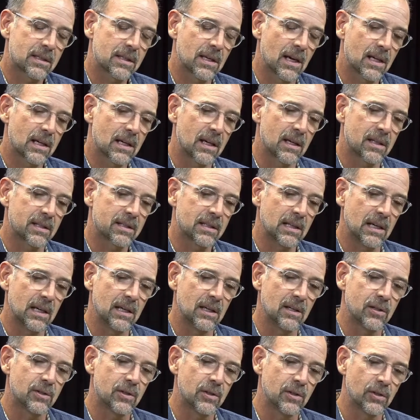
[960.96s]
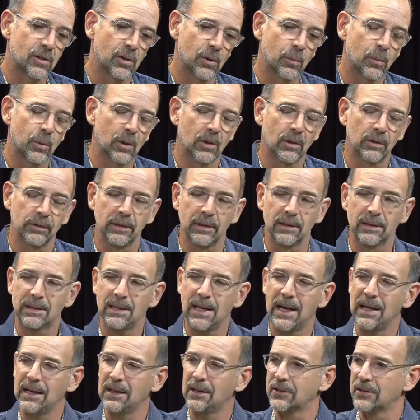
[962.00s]
suck us into your world
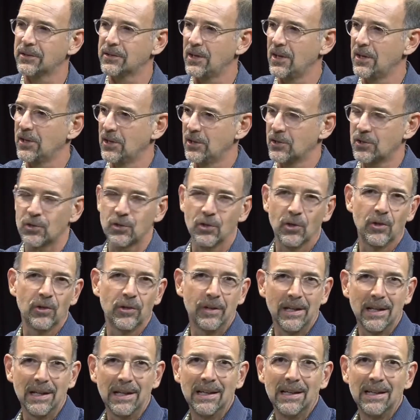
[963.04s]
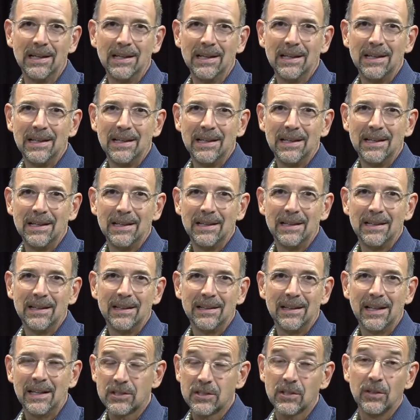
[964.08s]
and take us on a journey.
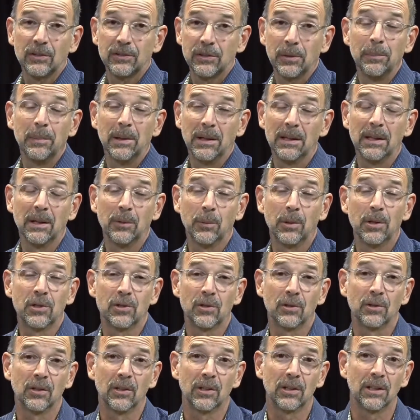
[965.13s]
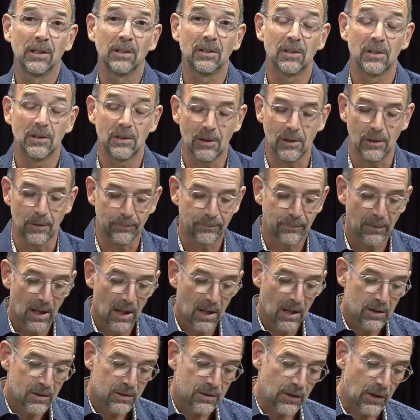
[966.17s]
That's ultimately what you're looking to do.
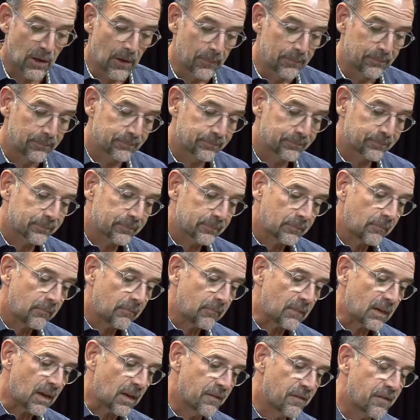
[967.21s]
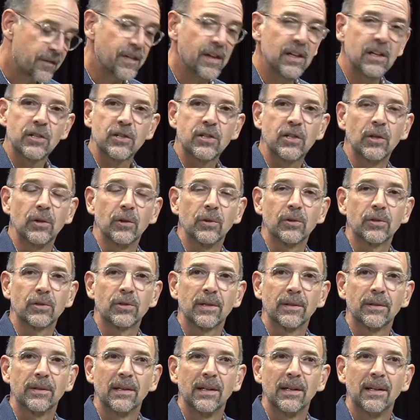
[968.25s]
So, fit is
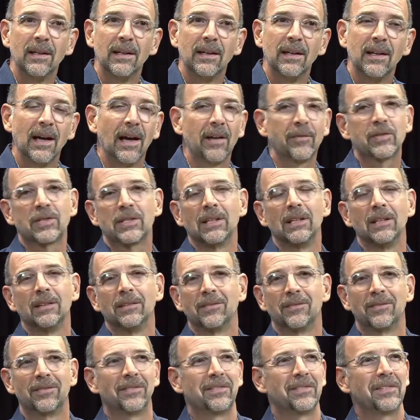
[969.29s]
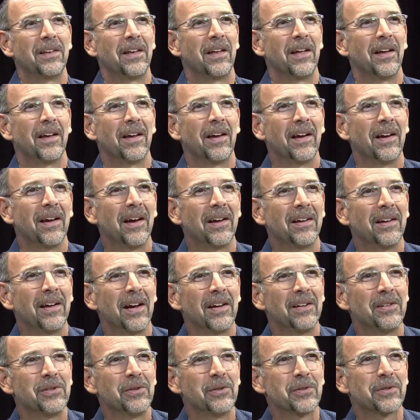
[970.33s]
huge. I've seen.
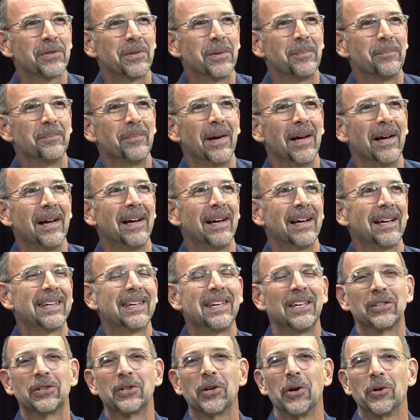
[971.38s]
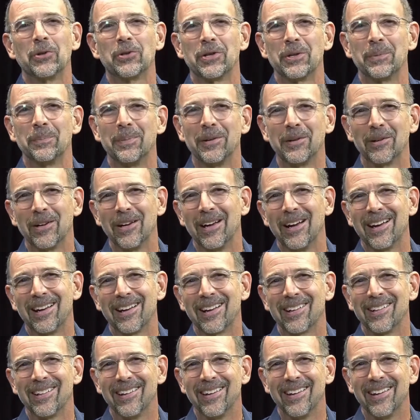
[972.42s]
I, I, do some uh, kid coaching
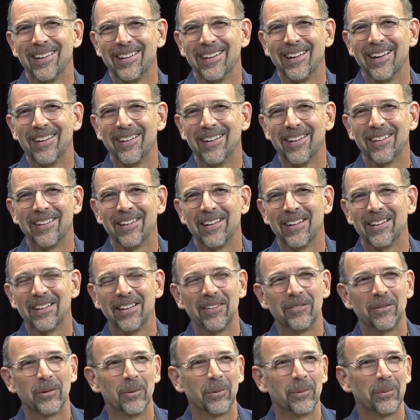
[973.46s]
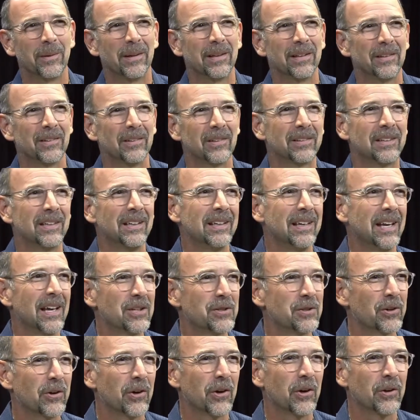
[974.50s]
periodically, and I, I love it when my little
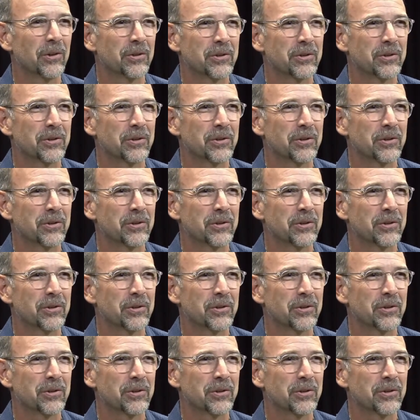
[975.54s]
teenage